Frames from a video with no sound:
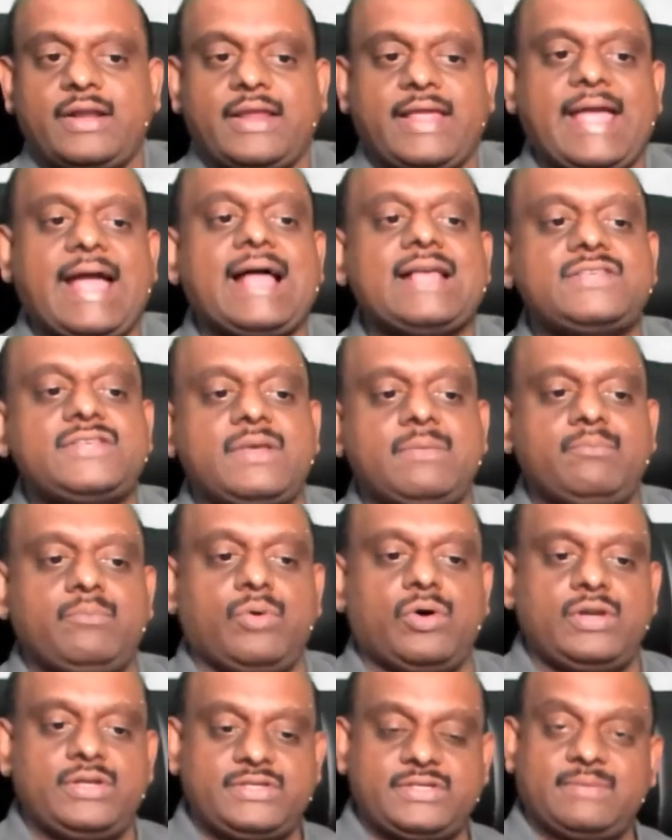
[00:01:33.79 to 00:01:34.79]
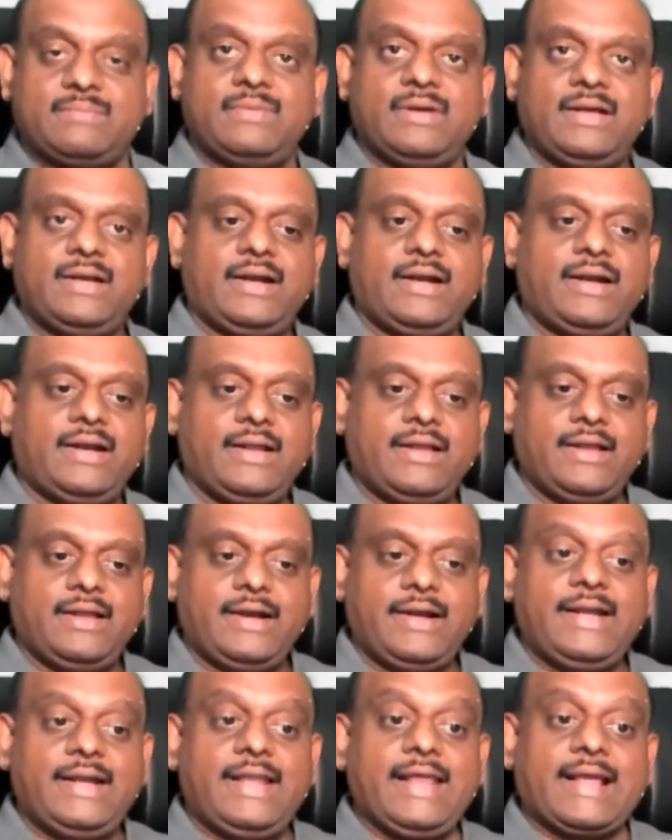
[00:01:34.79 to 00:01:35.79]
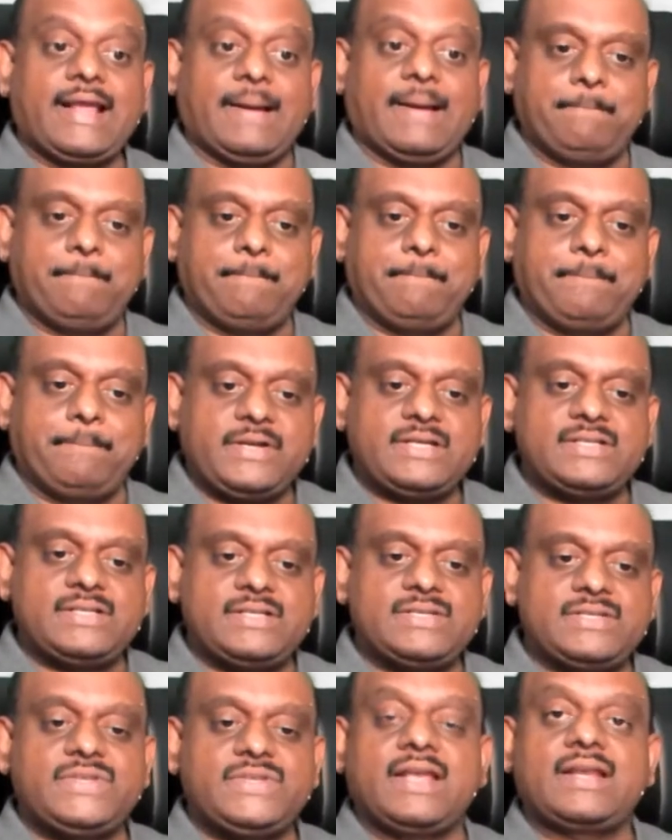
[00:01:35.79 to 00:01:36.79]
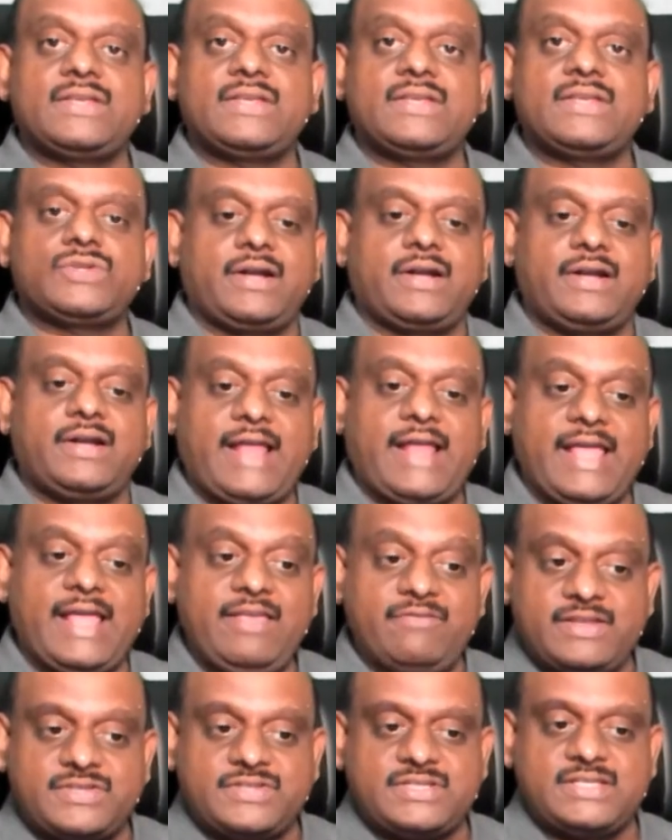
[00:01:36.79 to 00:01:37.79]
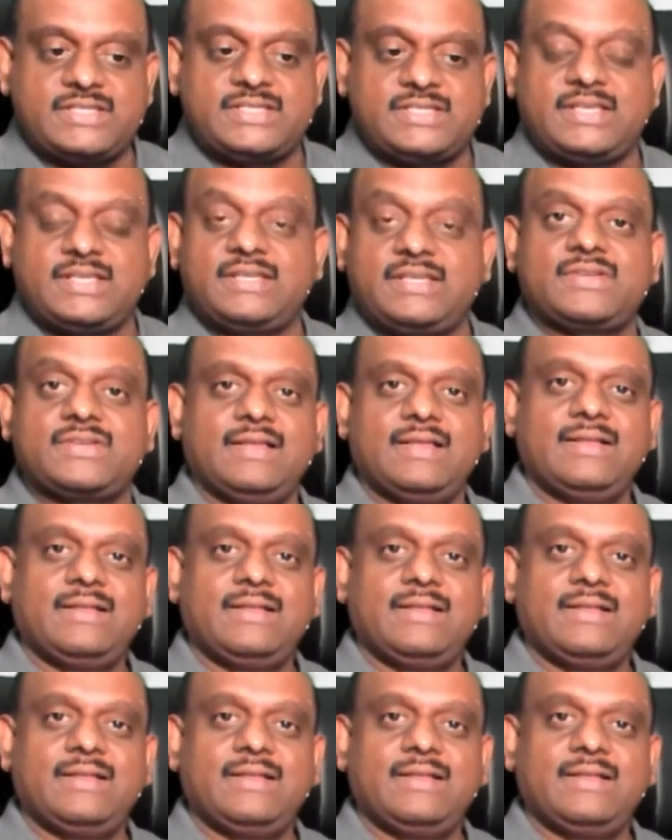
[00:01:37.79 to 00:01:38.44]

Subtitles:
gas embolism. Decompression sickness or diver's disease.